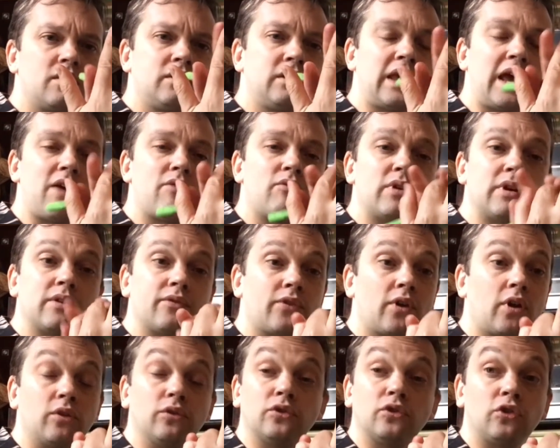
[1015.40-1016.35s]
Get rid of
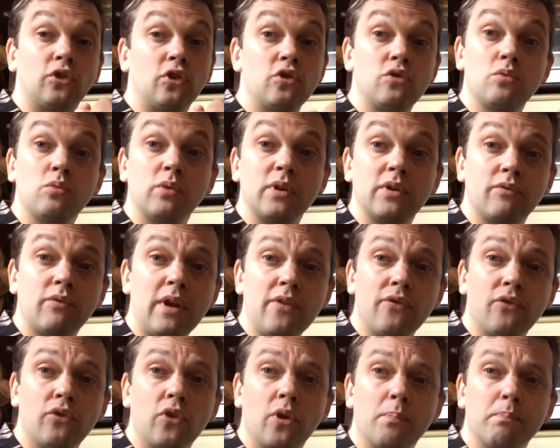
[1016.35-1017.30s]
those 2. We've
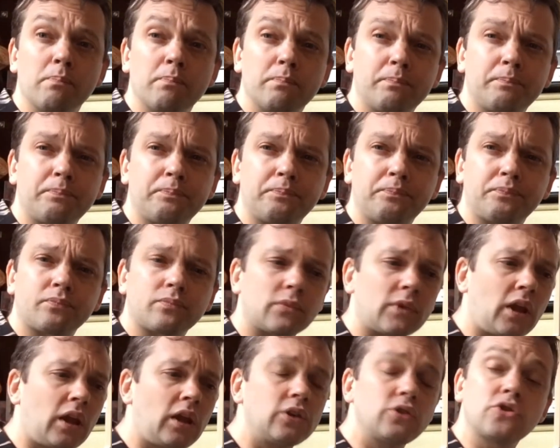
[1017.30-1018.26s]
written them.
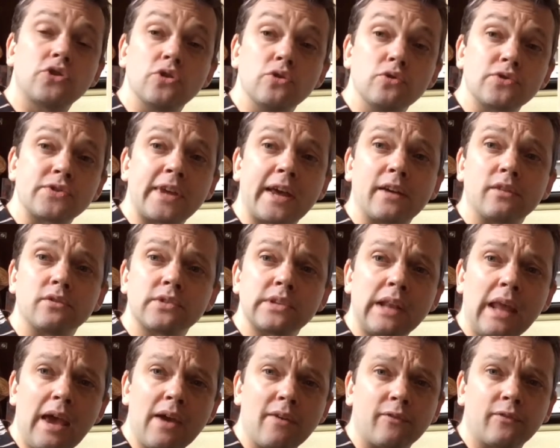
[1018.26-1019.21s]
2 sounds
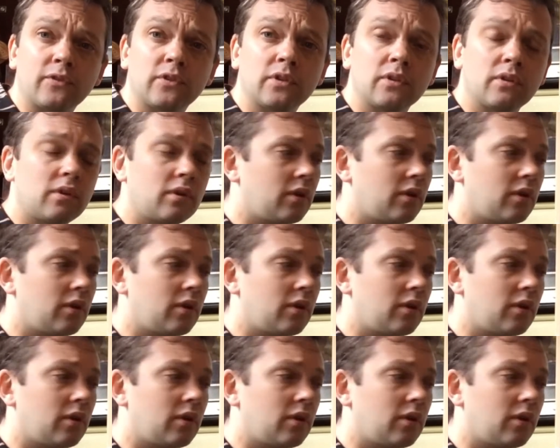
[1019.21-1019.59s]
left.